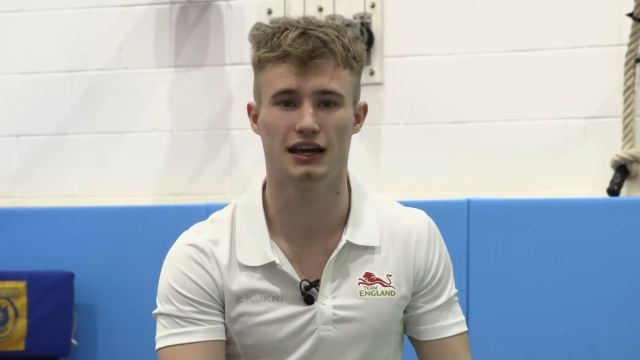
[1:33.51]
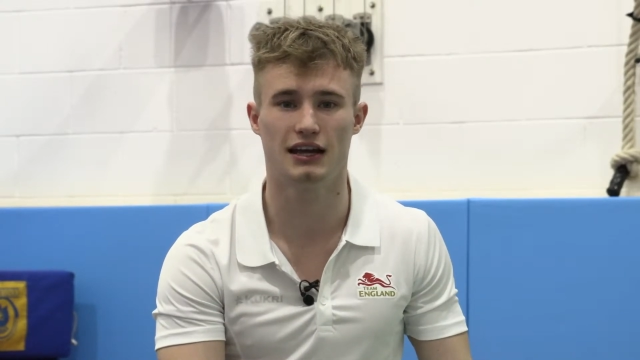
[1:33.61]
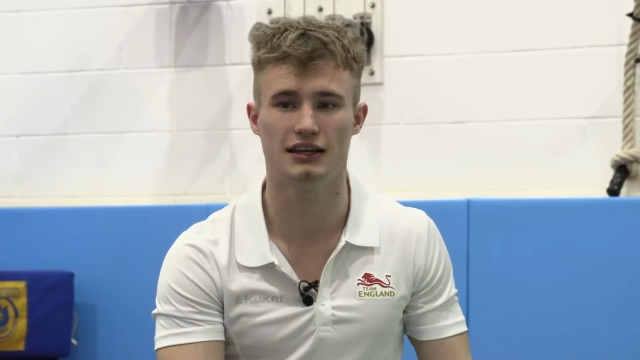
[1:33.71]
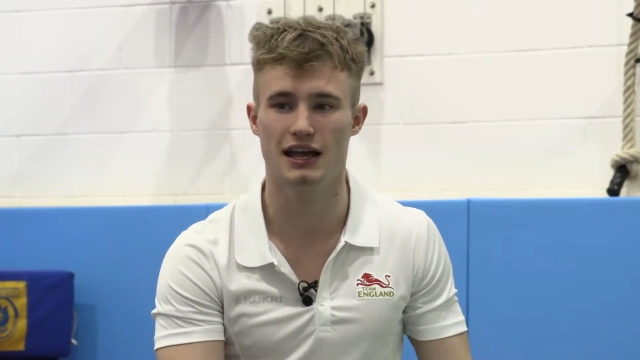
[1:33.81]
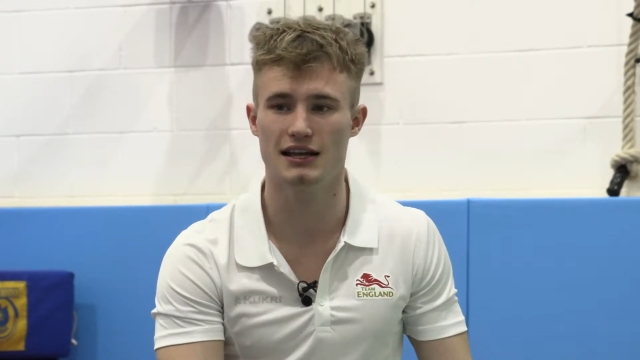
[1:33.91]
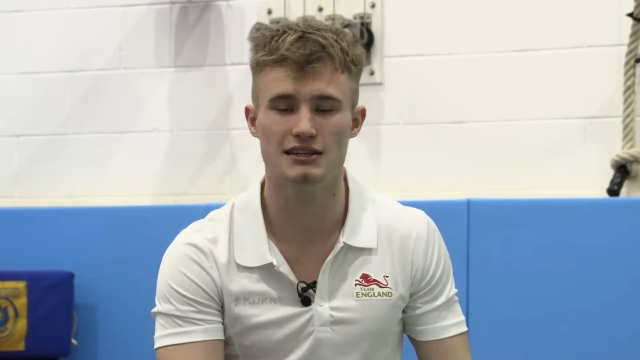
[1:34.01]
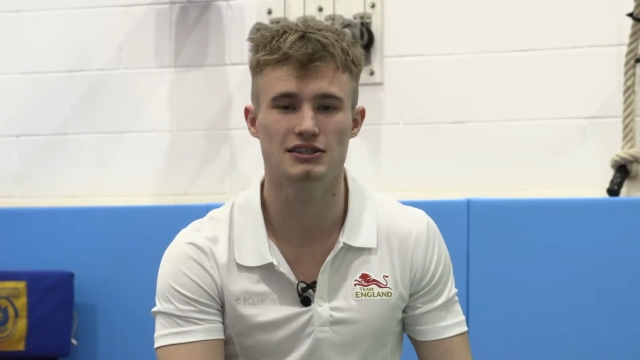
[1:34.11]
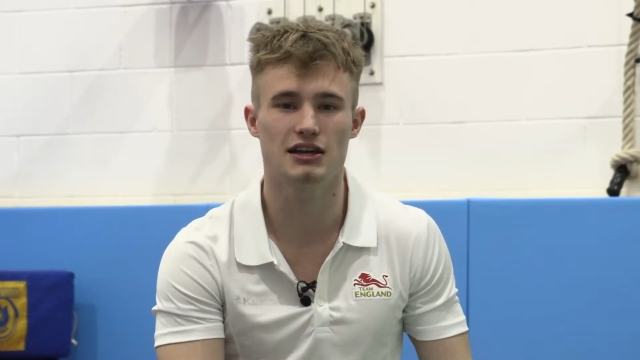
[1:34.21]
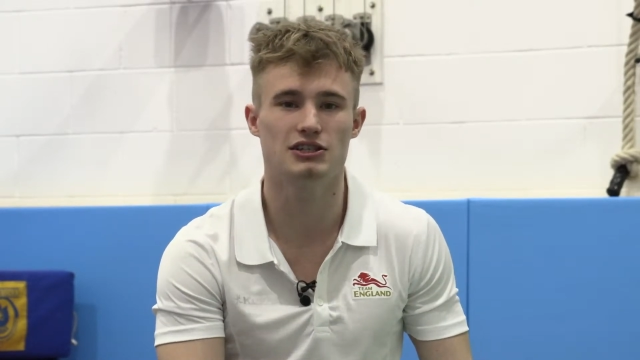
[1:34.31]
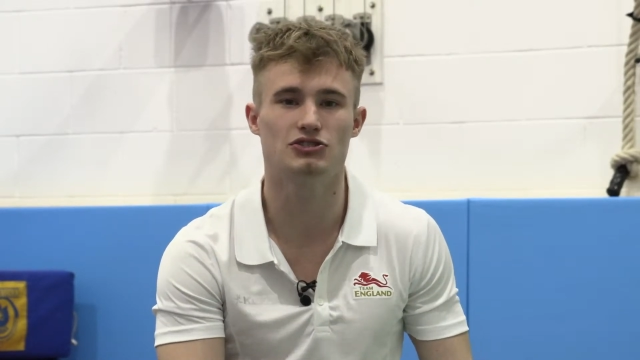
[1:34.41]
And
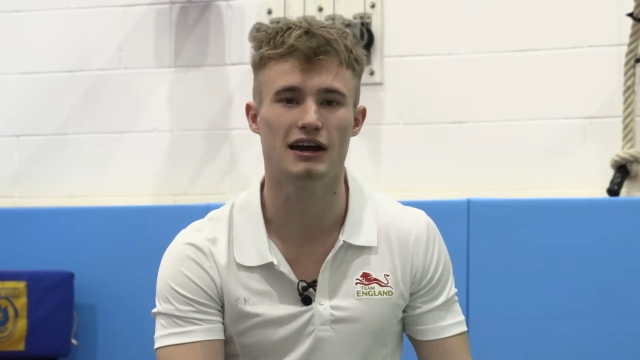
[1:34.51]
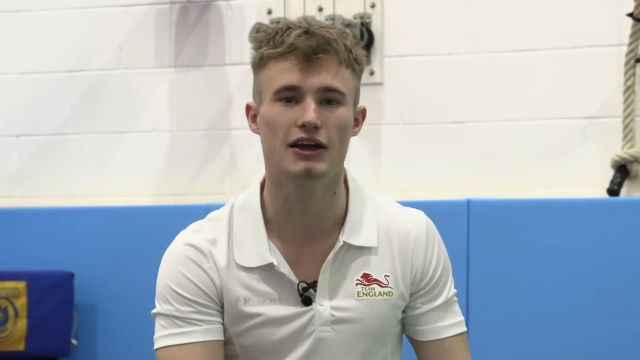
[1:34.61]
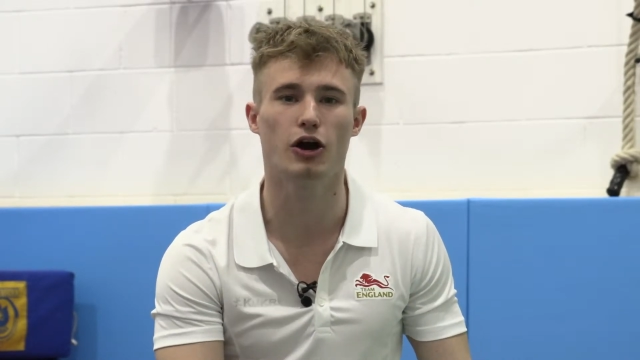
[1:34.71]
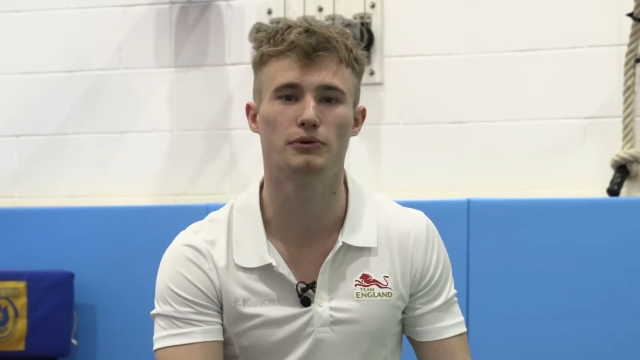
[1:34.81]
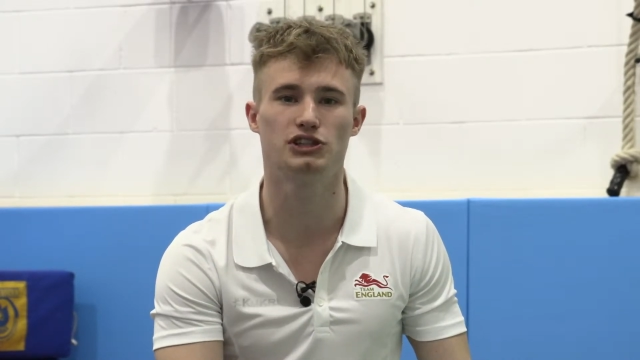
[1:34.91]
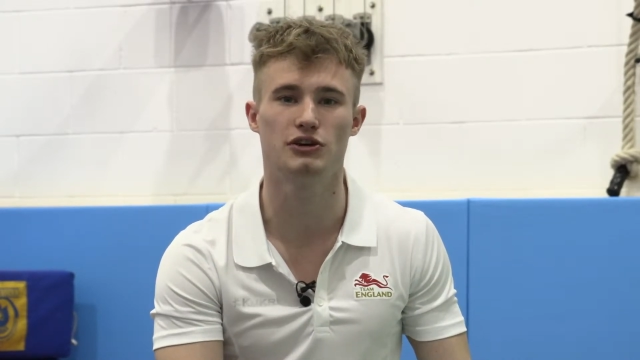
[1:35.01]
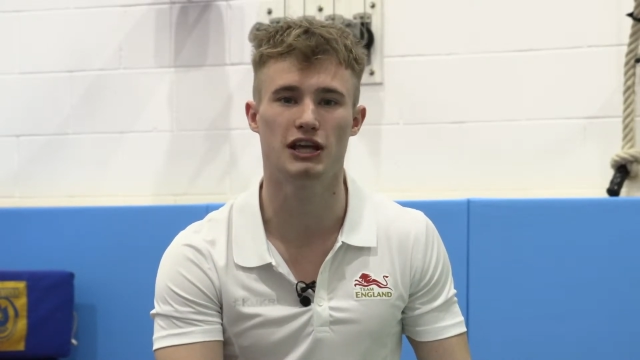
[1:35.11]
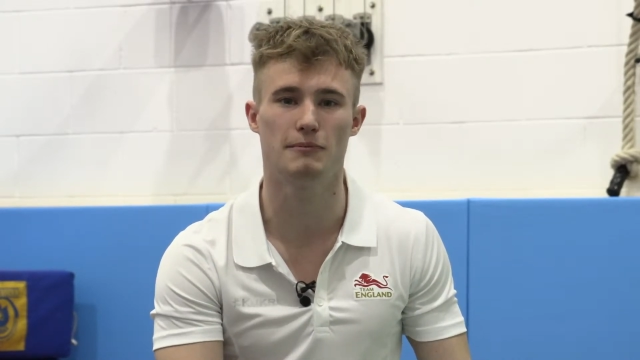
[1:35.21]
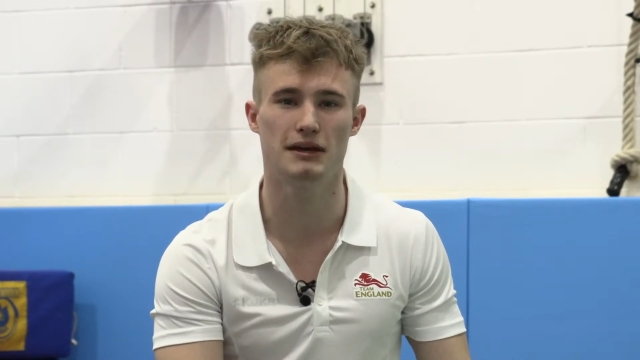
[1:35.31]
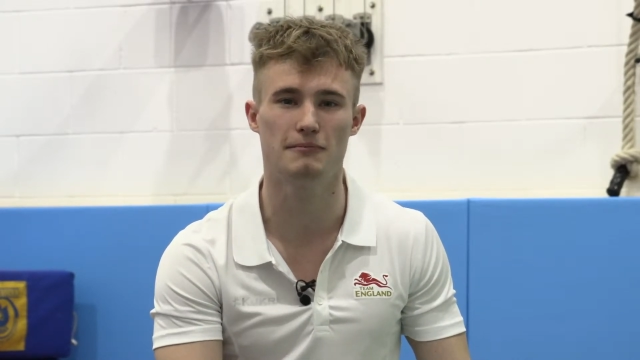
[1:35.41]
it's, it's a great
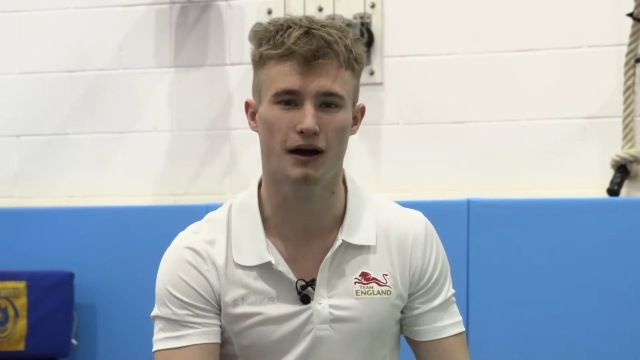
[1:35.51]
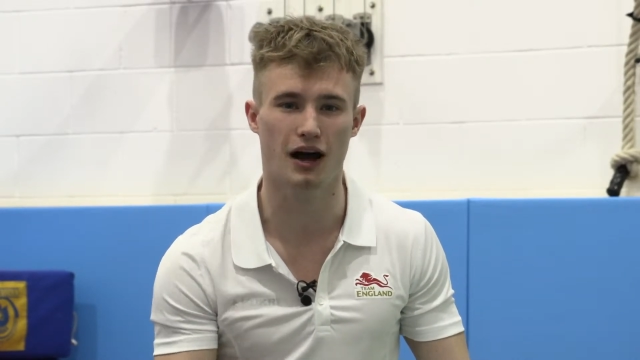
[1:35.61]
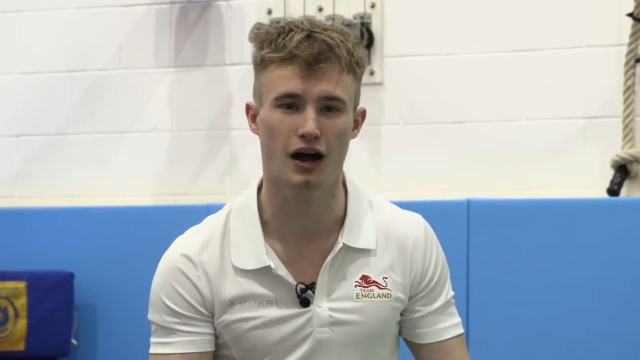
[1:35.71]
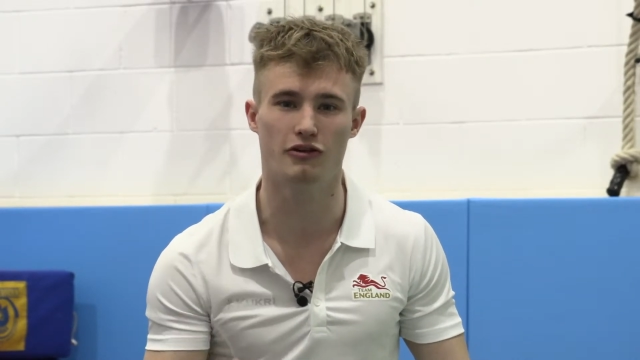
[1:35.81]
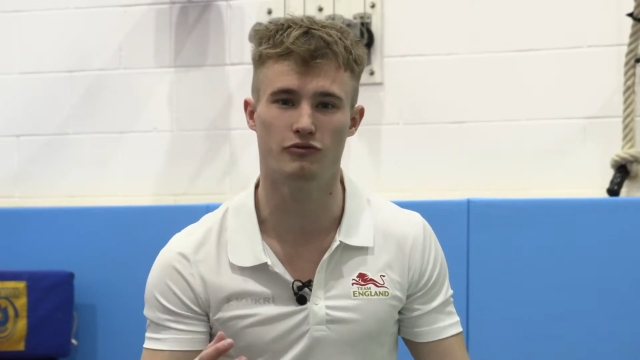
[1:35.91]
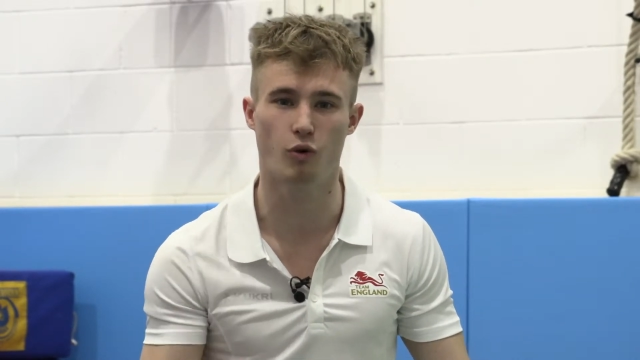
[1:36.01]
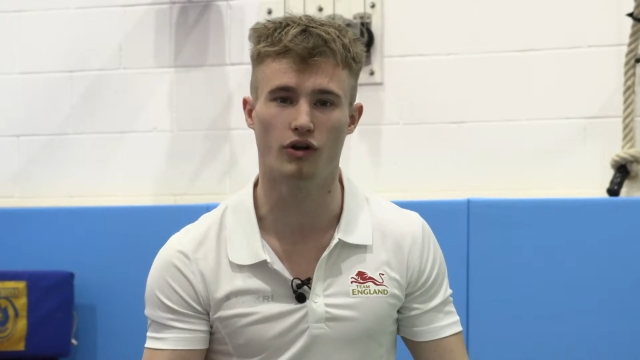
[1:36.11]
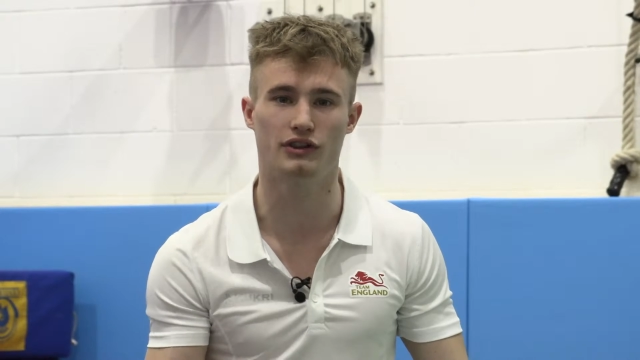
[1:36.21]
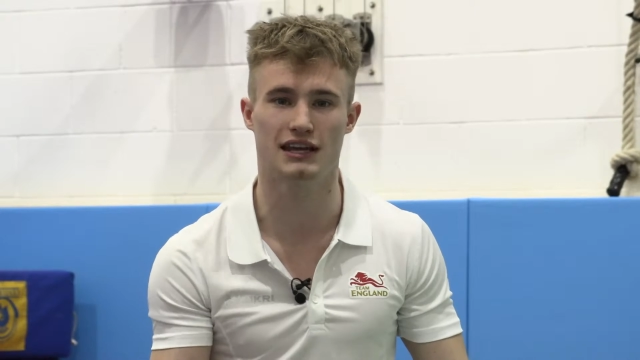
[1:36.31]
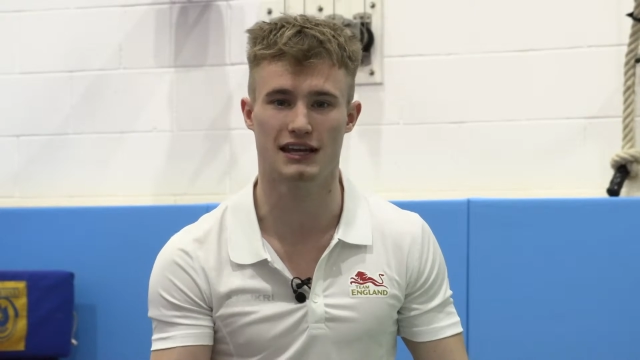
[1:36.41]
opportunity being part of
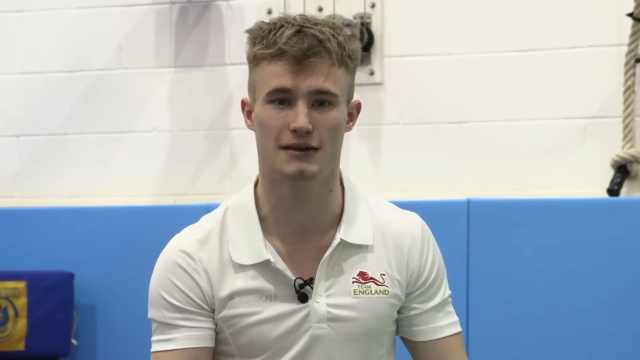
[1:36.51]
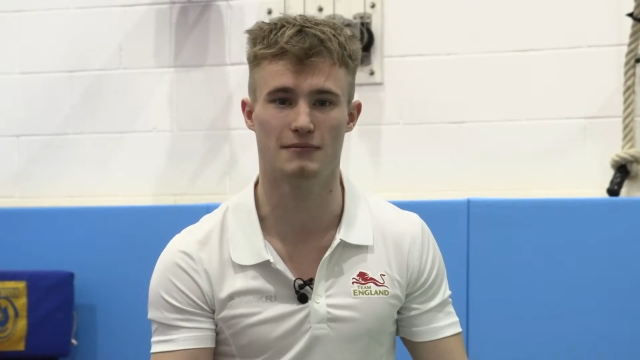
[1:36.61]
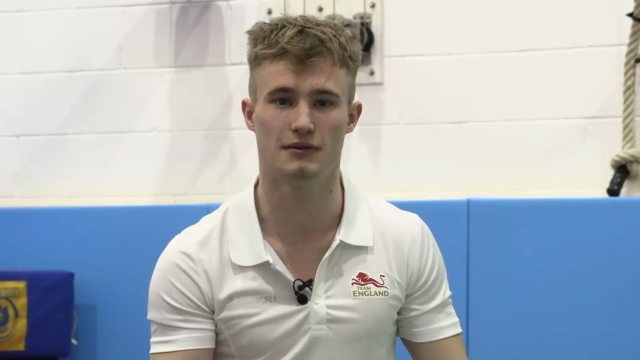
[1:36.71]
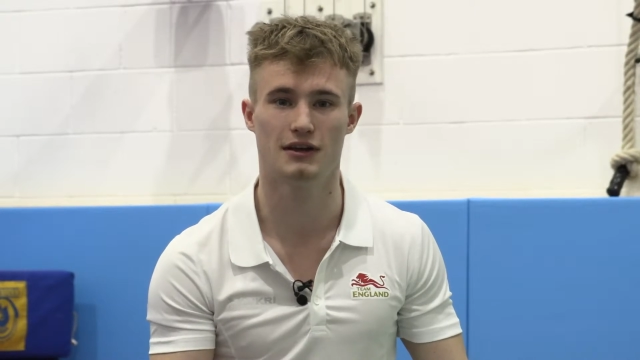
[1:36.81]
one team